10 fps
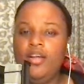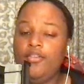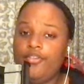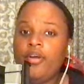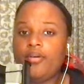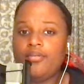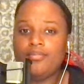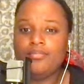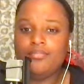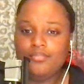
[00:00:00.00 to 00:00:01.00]
So,
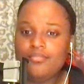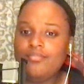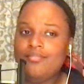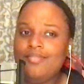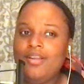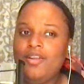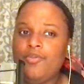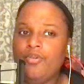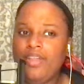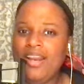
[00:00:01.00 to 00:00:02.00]
as a
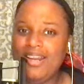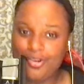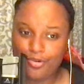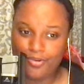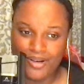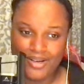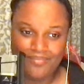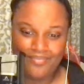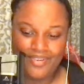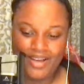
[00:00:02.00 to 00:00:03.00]
result of that inquiry,
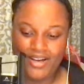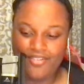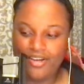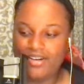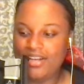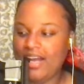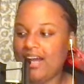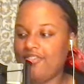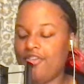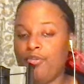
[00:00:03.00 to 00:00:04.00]
I decided to
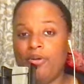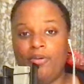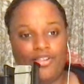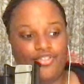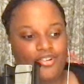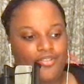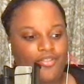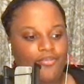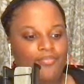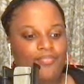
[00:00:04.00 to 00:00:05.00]
ask 3
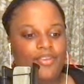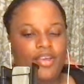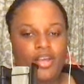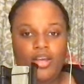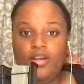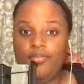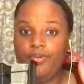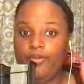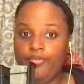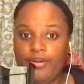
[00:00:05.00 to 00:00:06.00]
questions.
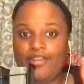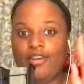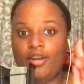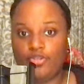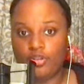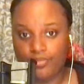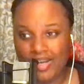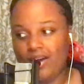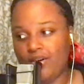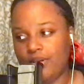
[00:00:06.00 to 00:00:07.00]
Feel free to note them
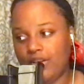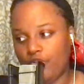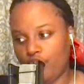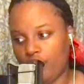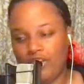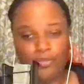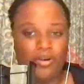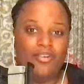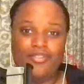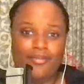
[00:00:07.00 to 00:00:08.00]
down in your journal, as
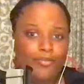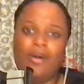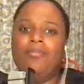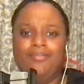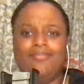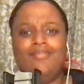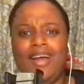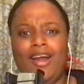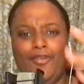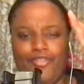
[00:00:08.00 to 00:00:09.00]
well as, well,
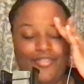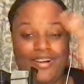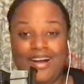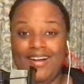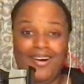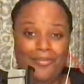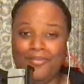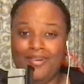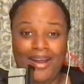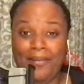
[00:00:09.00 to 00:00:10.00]
I also forgot,
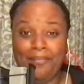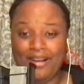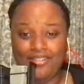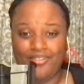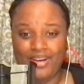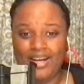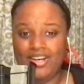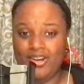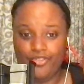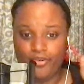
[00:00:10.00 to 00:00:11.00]
I practically forgot, you
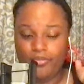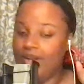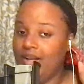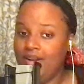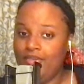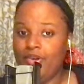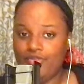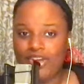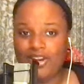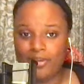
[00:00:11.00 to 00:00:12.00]
can also note
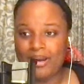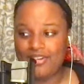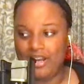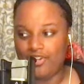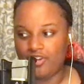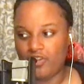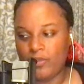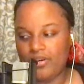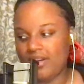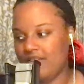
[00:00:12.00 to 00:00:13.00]
down your meditation
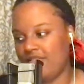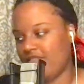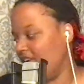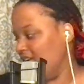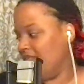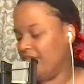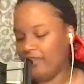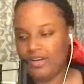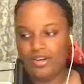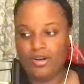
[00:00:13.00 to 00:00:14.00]
experience. Feel
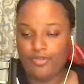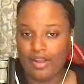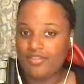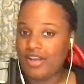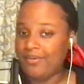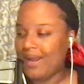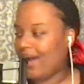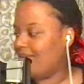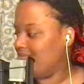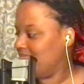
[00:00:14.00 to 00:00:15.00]
free to note that down now.